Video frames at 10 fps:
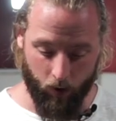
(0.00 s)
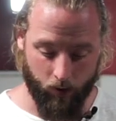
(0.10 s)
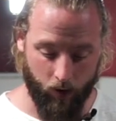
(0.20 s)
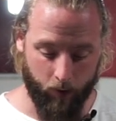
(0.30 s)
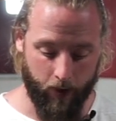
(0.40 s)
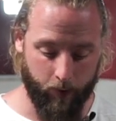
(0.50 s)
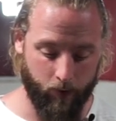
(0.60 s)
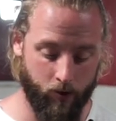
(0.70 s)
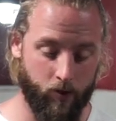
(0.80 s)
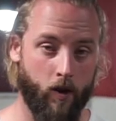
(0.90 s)
also gonna be able
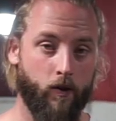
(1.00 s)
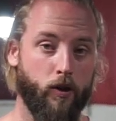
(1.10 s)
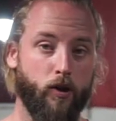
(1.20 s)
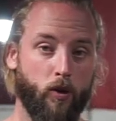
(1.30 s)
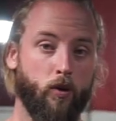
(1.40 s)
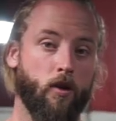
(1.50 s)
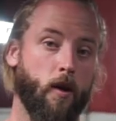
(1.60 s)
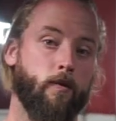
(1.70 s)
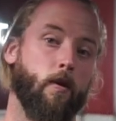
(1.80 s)
to discover new cup